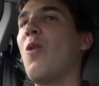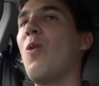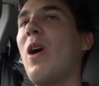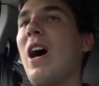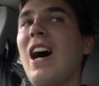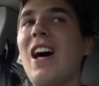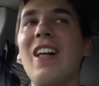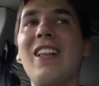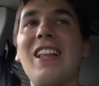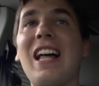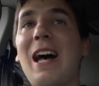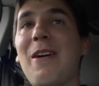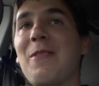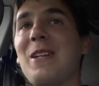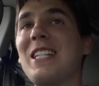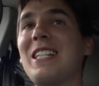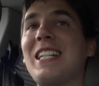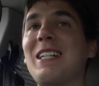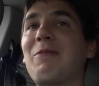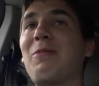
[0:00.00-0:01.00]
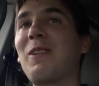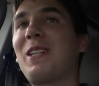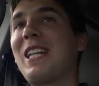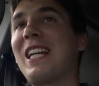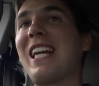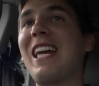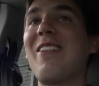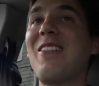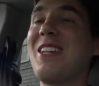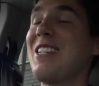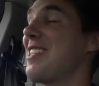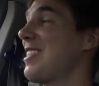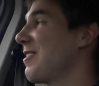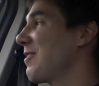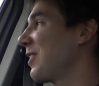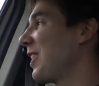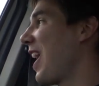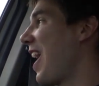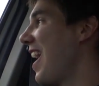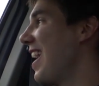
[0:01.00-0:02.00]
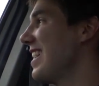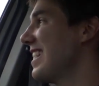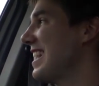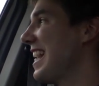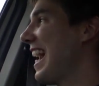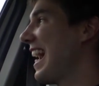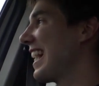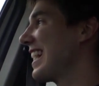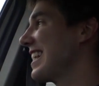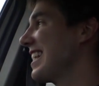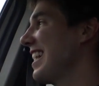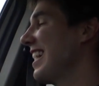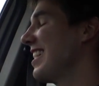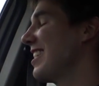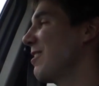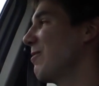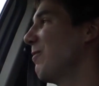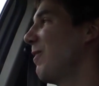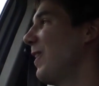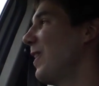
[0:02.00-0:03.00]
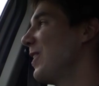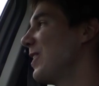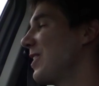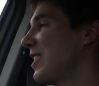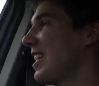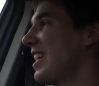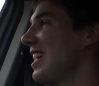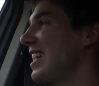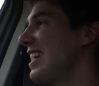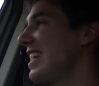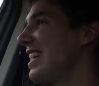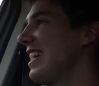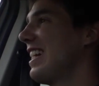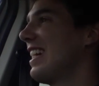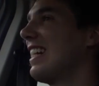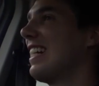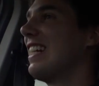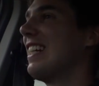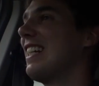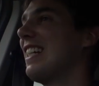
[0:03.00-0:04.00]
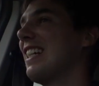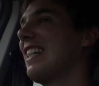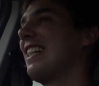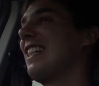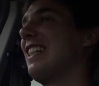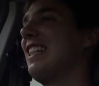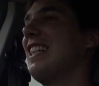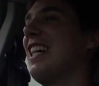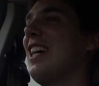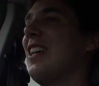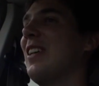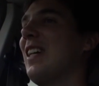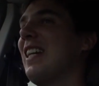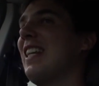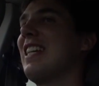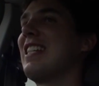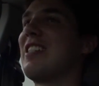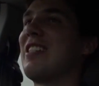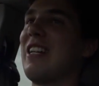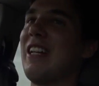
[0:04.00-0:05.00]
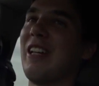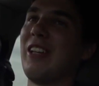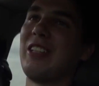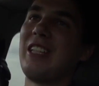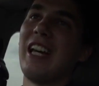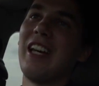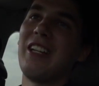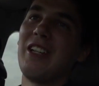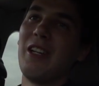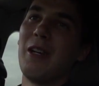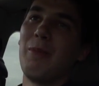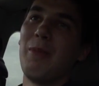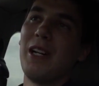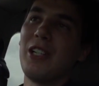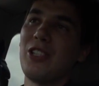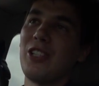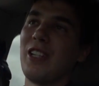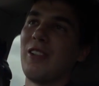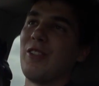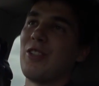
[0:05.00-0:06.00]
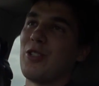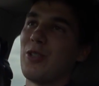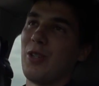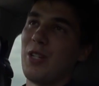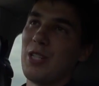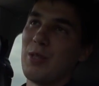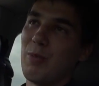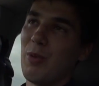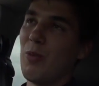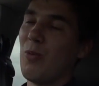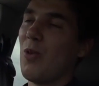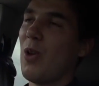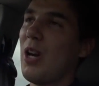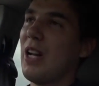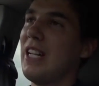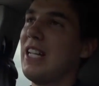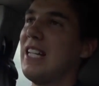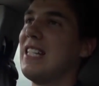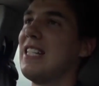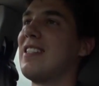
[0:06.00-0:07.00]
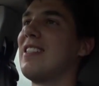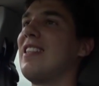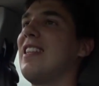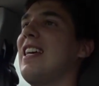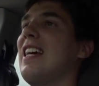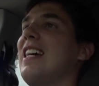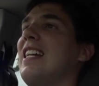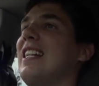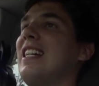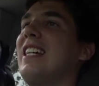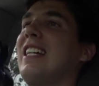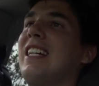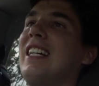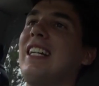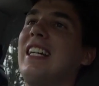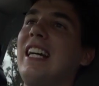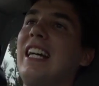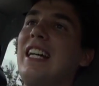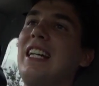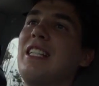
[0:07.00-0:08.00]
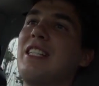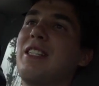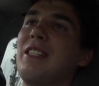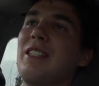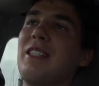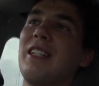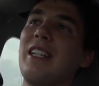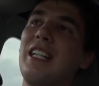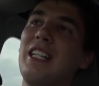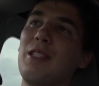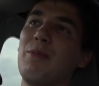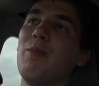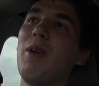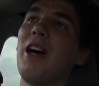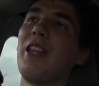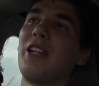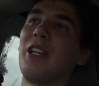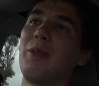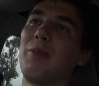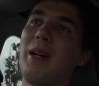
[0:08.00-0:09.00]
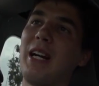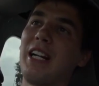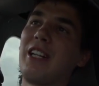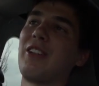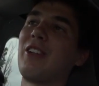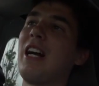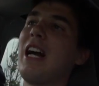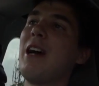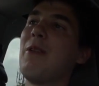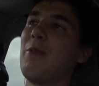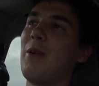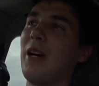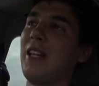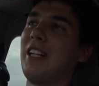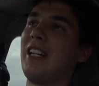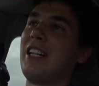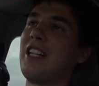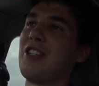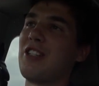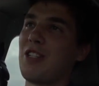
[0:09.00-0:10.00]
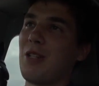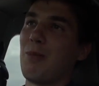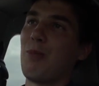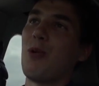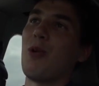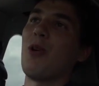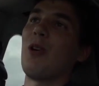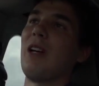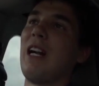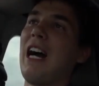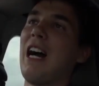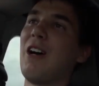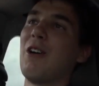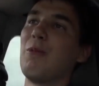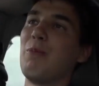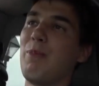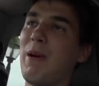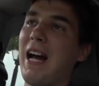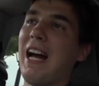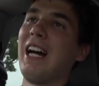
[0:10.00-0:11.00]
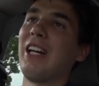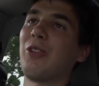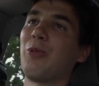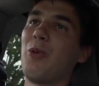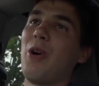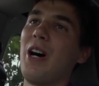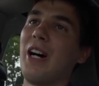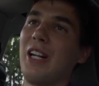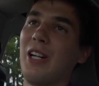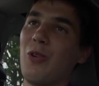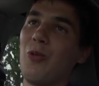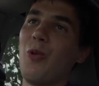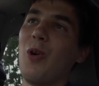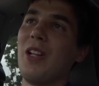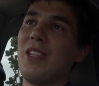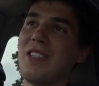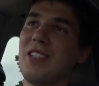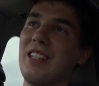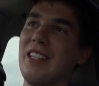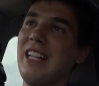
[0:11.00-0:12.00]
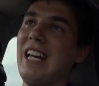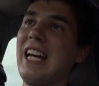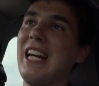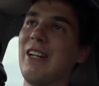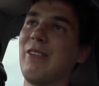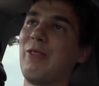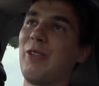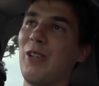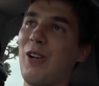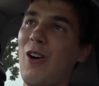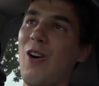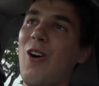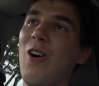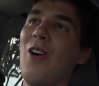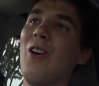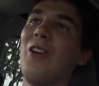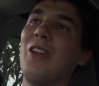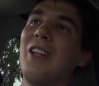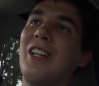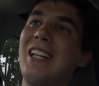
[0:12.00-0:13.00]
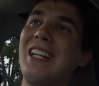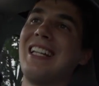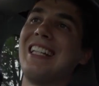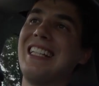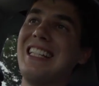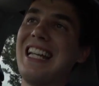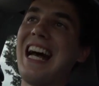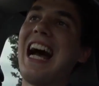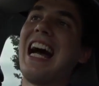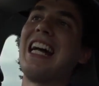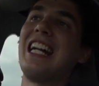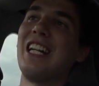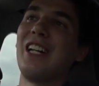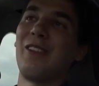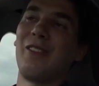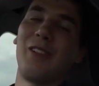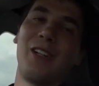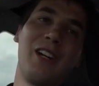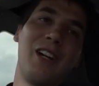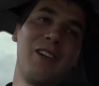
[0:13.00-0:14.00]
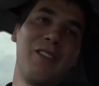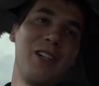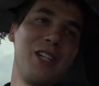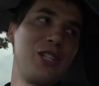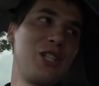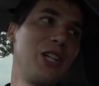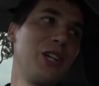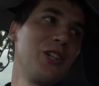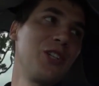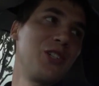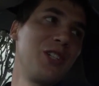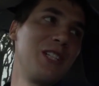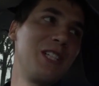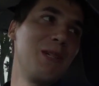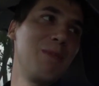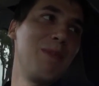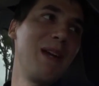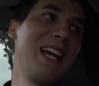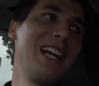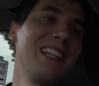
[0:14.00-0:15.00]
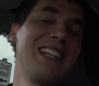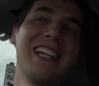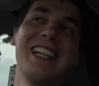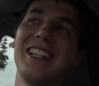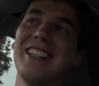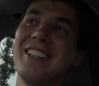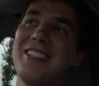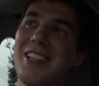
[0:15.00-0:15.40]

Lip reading: Well, I mean, to give you some context, I suppose he'll tell you a bunch of different stories. But one is that his mother, my grandmother, used to pour out bath water once a day for all 9 of her children to bathe in.